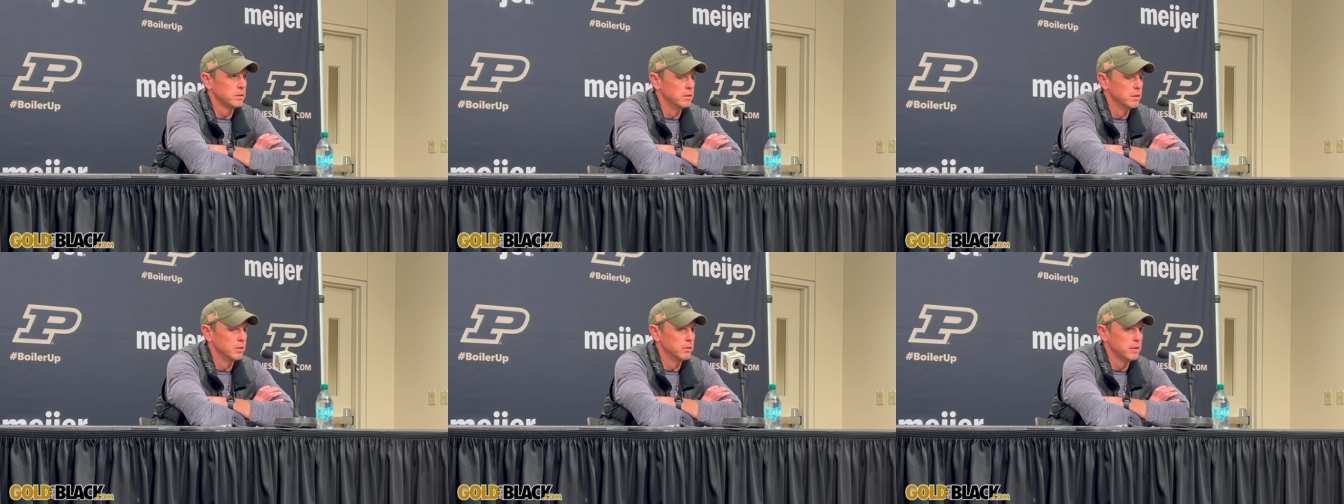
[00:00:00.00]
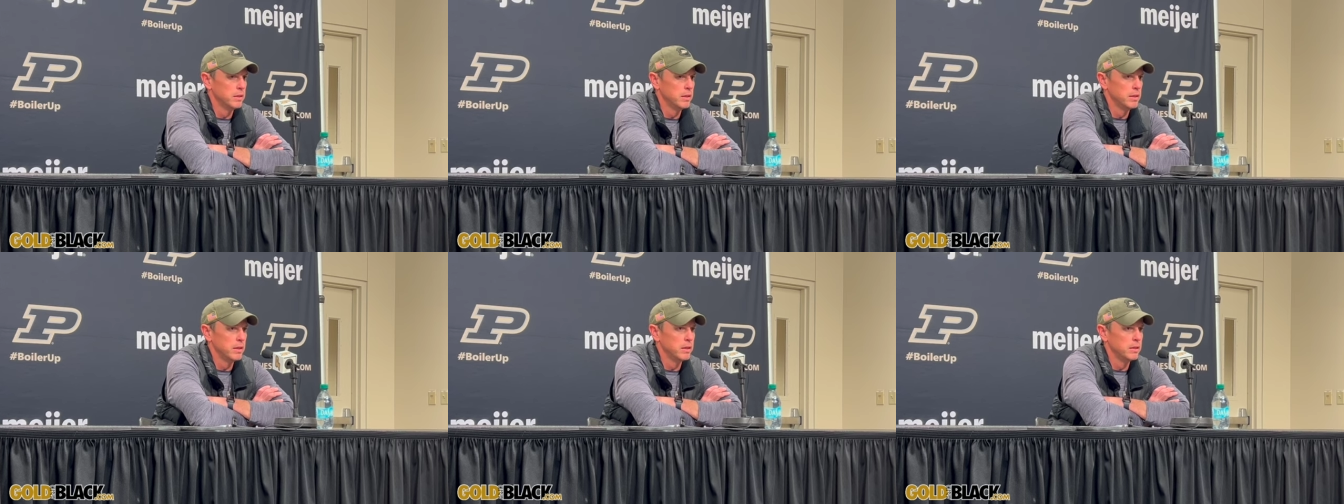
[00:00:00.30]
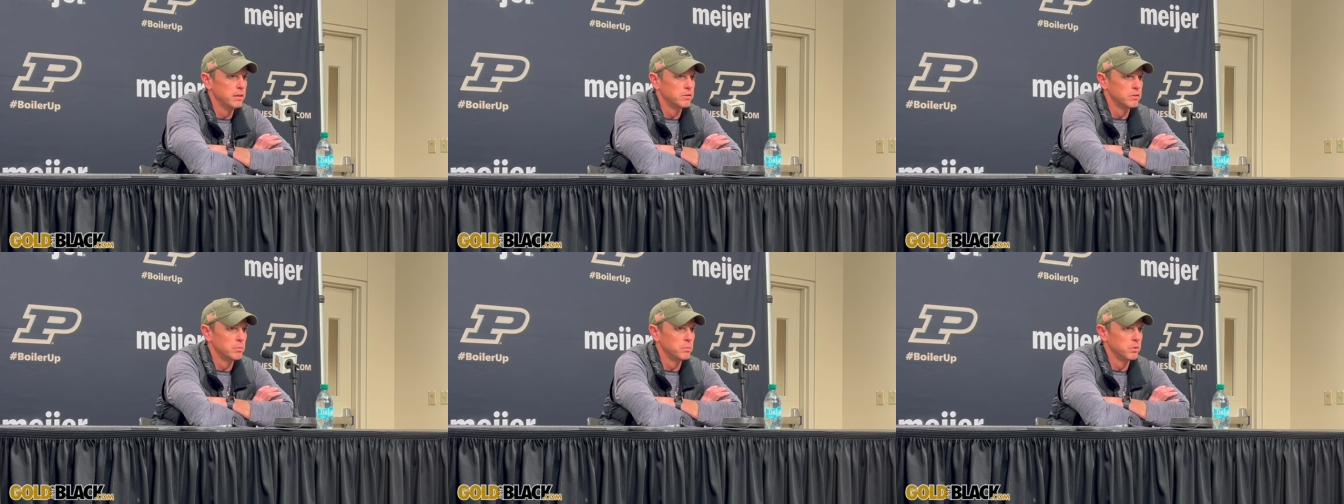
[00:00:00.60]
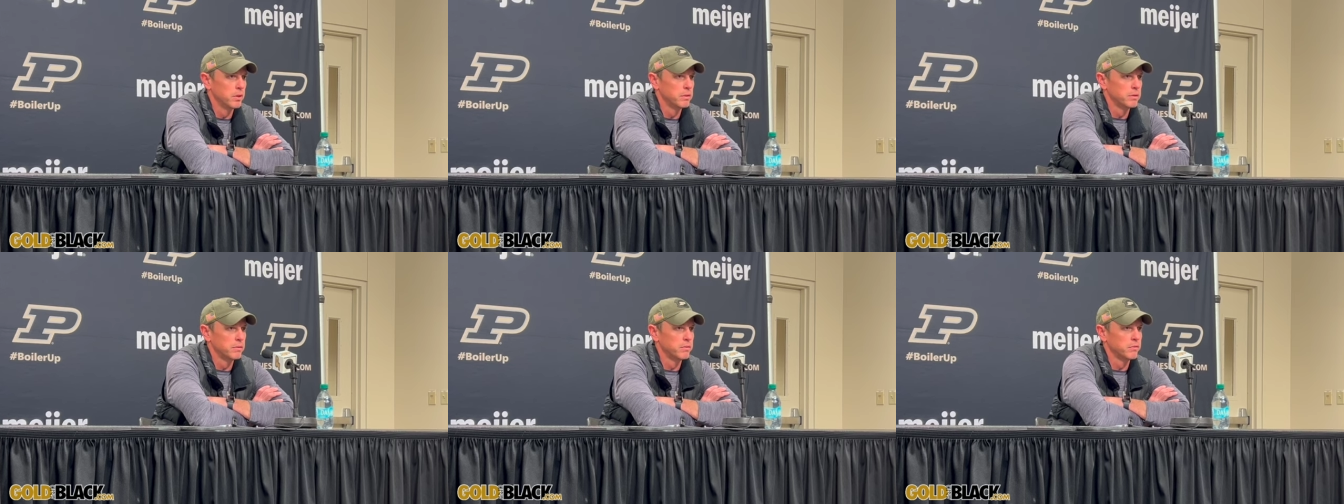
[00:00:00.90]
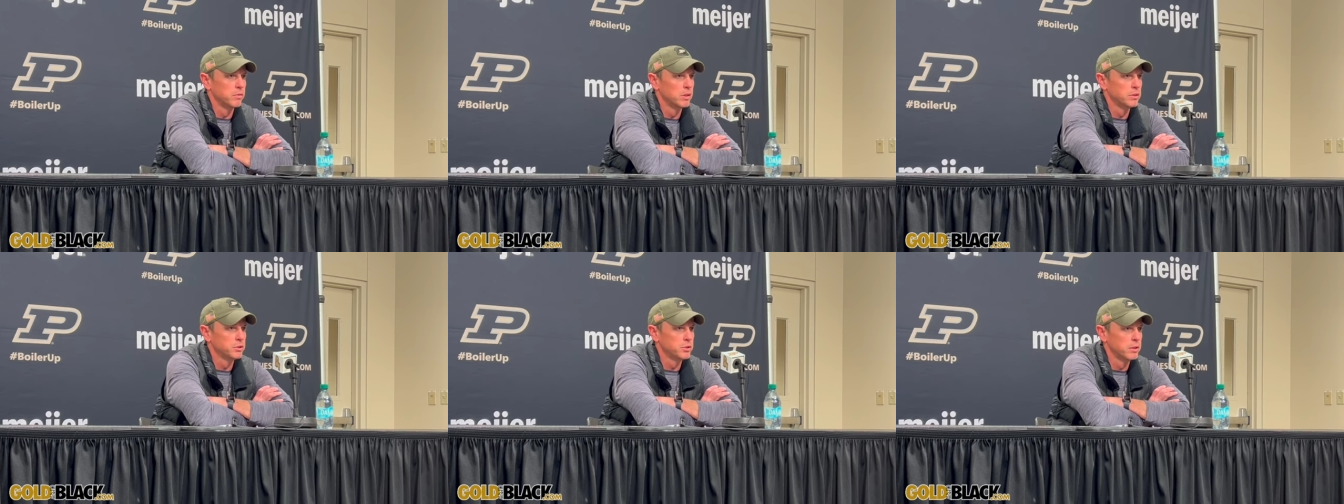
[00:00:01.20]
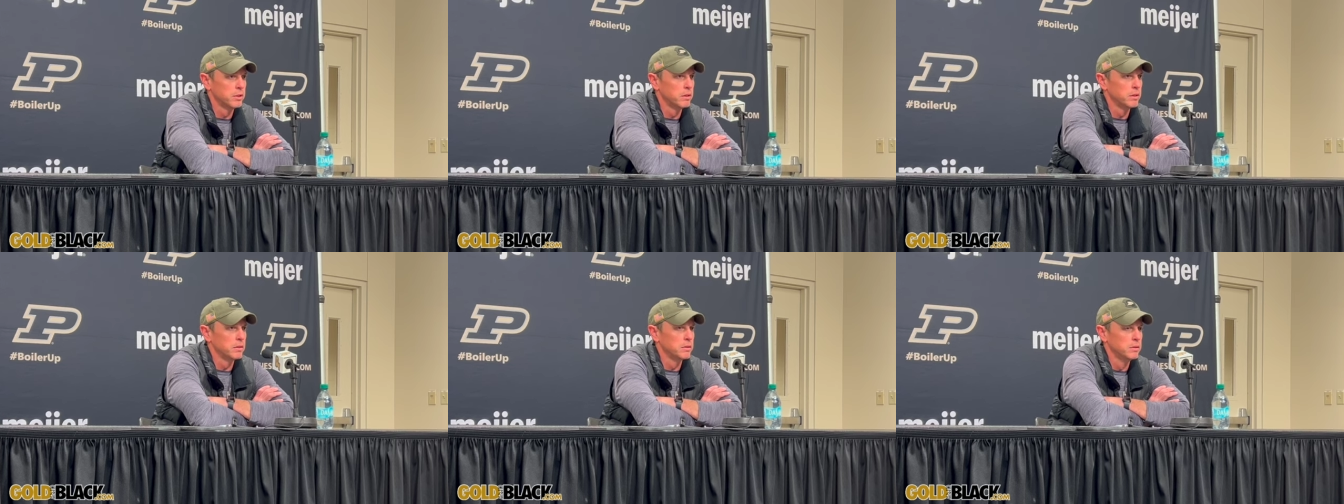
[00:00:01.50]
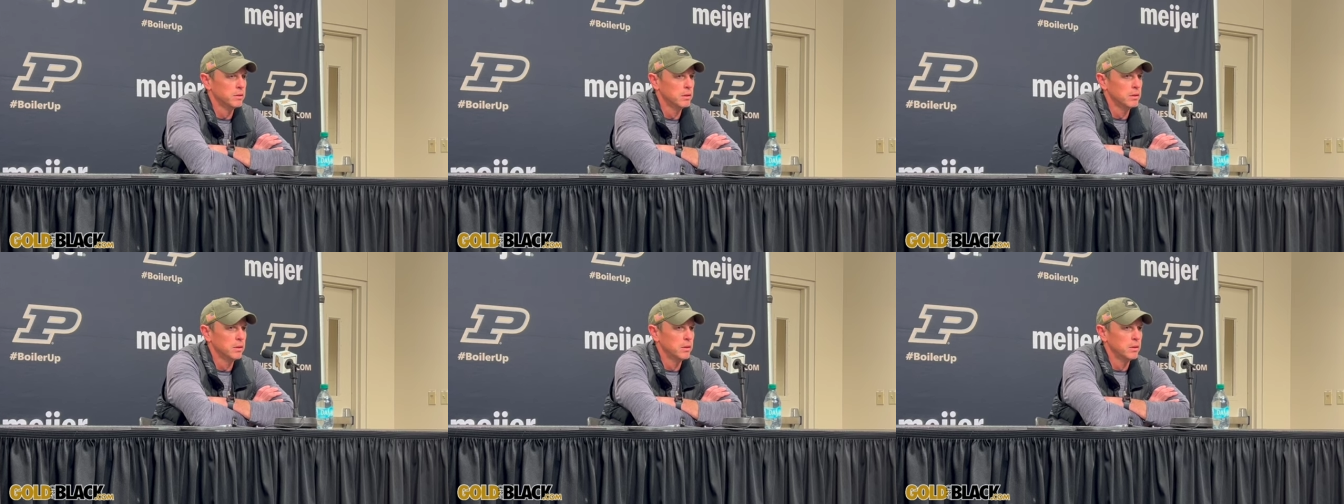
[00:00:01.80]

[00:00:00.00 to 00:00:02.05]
You know, it's a breath of fresh air